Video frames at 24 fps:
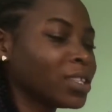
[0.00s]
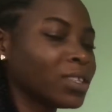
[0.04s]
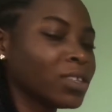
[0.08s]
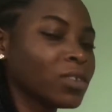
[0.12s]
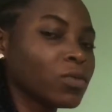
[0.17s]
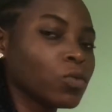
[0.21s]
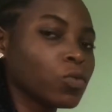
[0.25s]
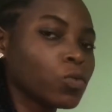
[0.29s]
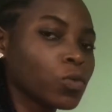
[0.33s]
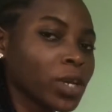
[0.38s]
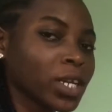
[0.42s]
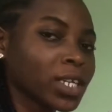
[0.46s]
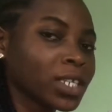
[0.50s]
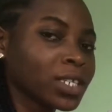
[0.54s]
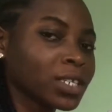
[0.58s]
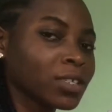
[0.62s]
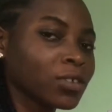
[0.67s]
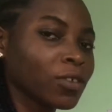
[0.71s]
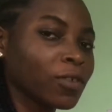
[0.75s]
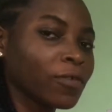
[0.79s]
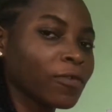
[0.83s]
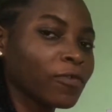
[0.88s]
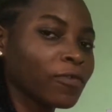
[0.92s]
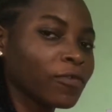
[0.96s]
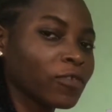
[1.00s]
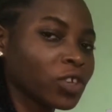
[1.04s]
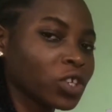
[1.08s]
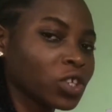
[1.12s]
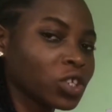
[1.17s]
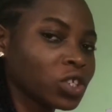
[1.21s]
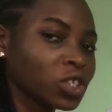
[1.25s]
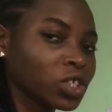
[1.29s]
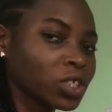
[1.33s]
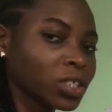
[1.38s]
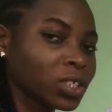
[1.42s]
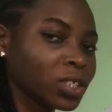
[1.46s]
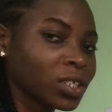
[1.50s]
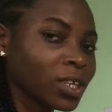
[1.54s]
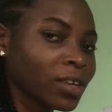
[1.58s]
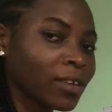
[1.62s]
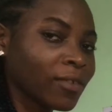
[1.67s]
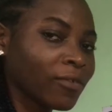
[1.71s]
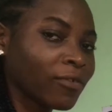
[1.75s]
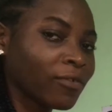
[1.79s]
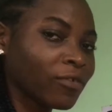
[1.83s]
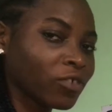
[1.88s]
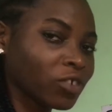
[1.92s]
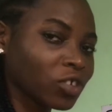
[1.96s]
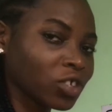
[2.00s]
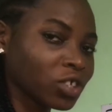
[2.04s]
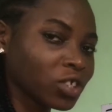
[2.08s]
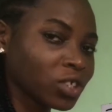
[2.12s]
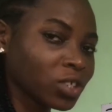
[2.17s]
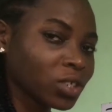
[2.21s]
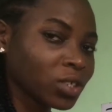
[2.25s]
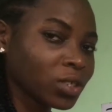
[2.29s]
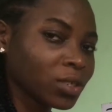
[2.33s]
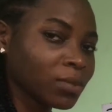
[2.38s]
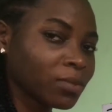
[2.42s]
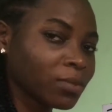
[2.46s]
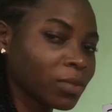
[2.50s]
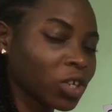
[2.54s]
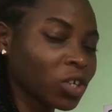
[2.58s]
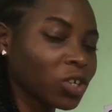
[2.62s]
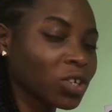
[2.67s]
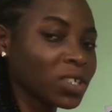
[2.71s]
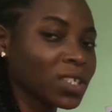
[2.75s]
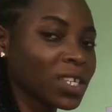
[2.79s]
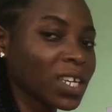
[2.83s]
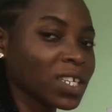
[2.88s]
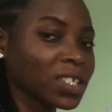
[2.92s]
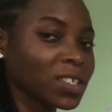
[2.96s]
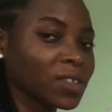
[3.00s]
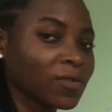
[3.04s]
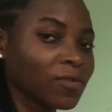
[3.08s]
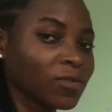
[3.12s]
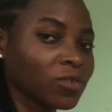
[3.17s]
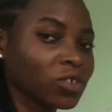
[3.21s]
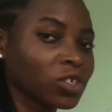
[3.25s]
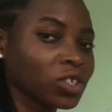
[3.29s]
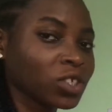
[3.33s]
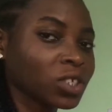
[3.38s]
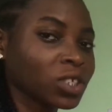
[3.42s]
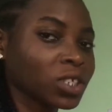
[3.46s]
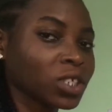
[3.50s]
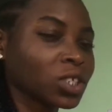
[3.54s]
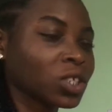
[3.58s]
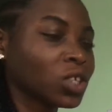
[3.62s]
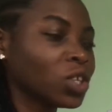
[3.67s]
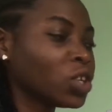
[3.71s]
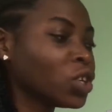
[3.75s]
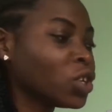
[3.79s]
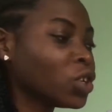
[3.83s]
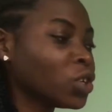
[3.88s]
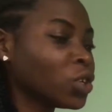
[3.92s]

The weight of fish first, because that's the first thing.